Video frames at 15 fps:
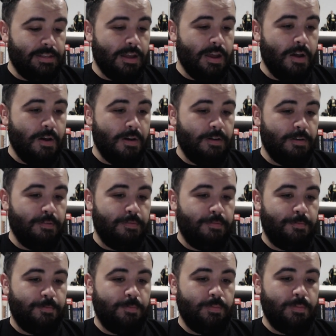
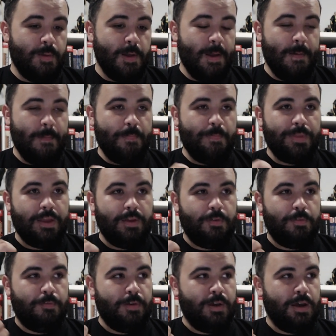of,
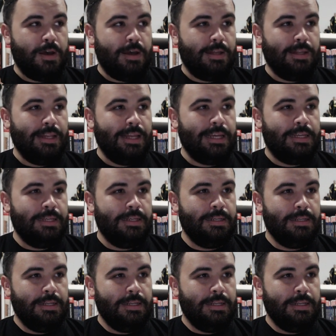of uh, like,